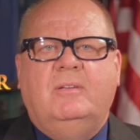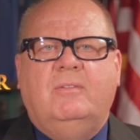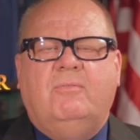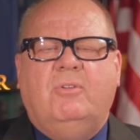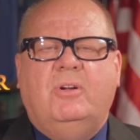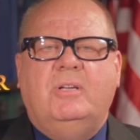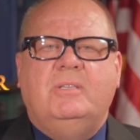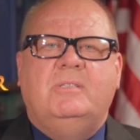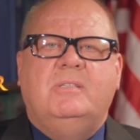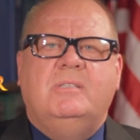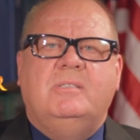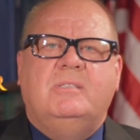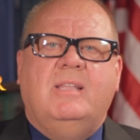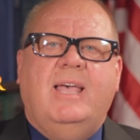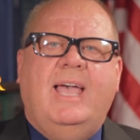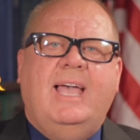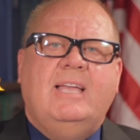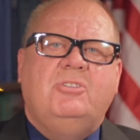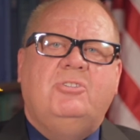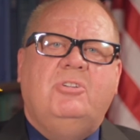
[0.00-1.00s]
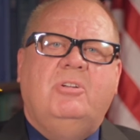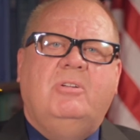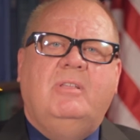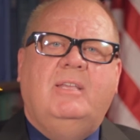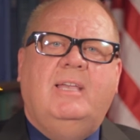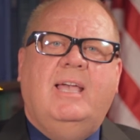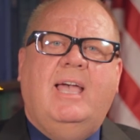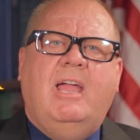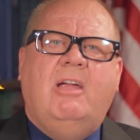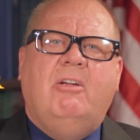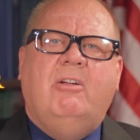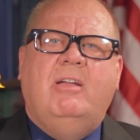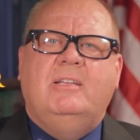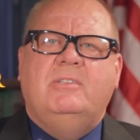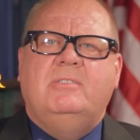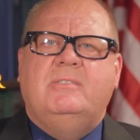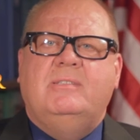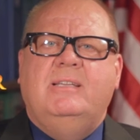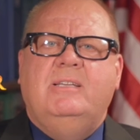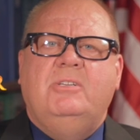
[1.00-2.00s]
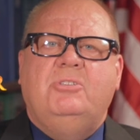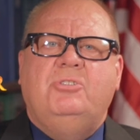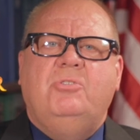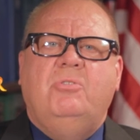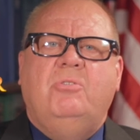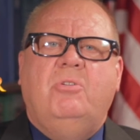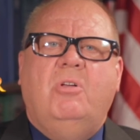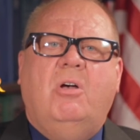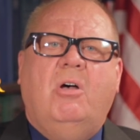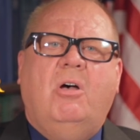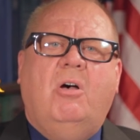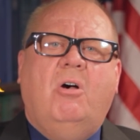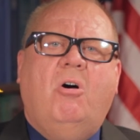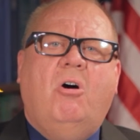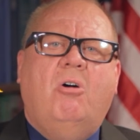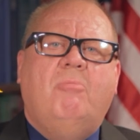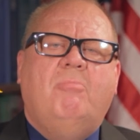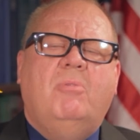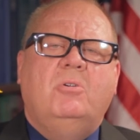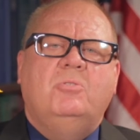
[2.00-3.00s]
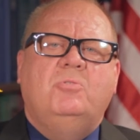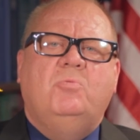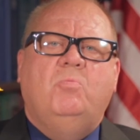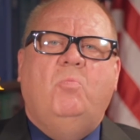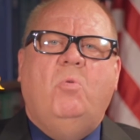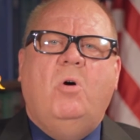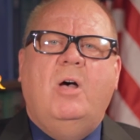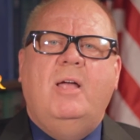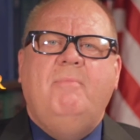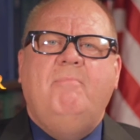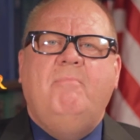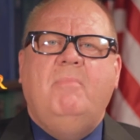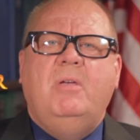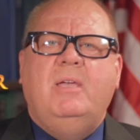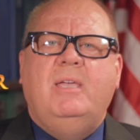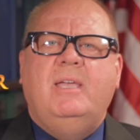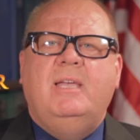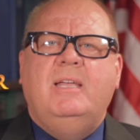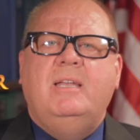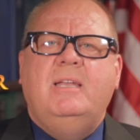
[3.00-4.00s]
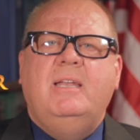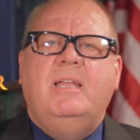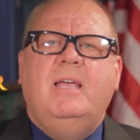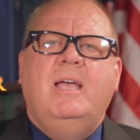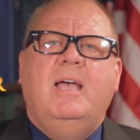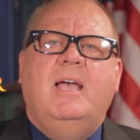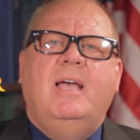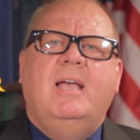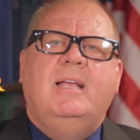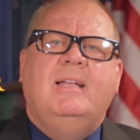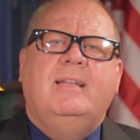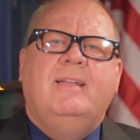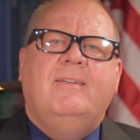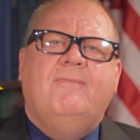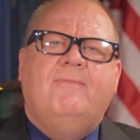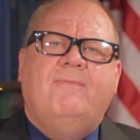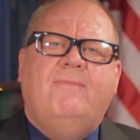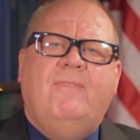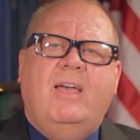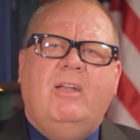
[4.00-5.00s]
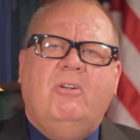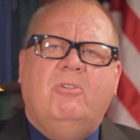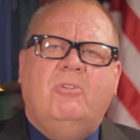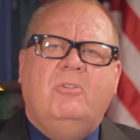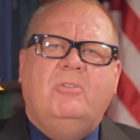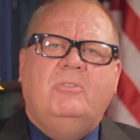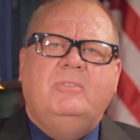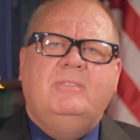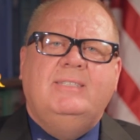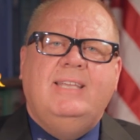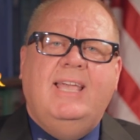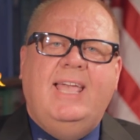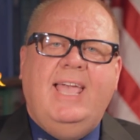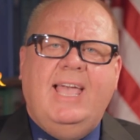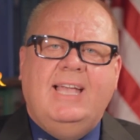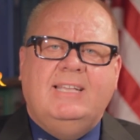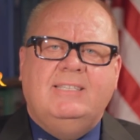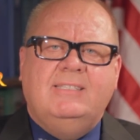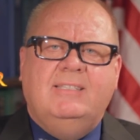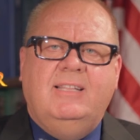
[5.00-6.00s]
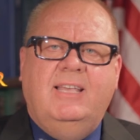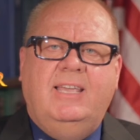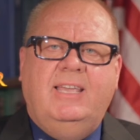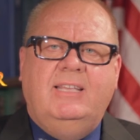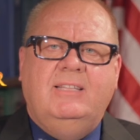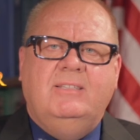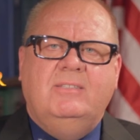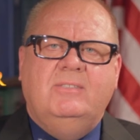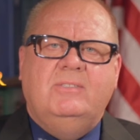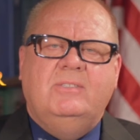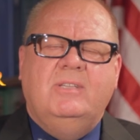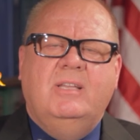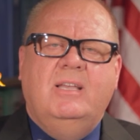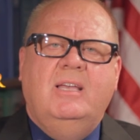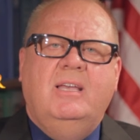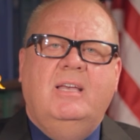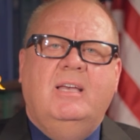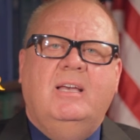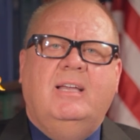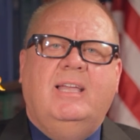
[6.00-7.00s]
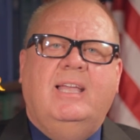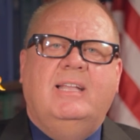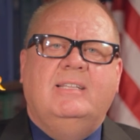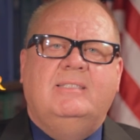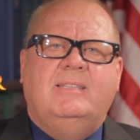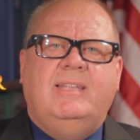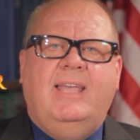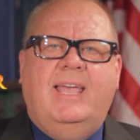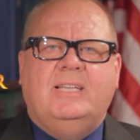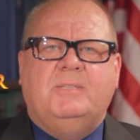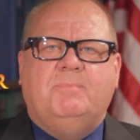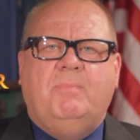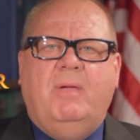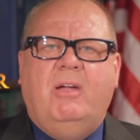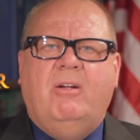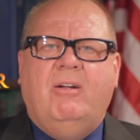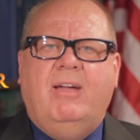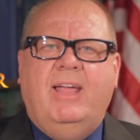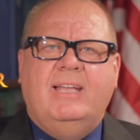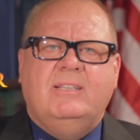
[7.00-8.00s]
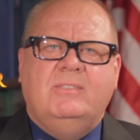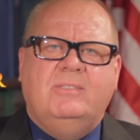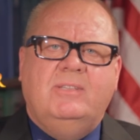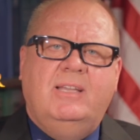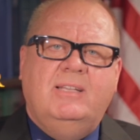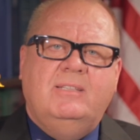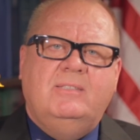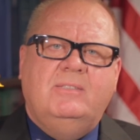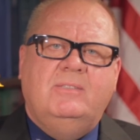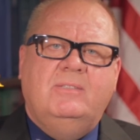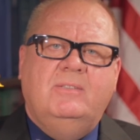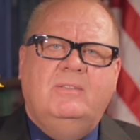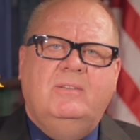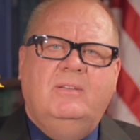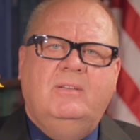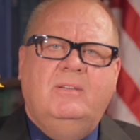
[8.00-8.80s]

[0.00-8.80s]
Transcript: For instance, last year the IRS issued almost 1 million federal tax liens against taxpayer assets.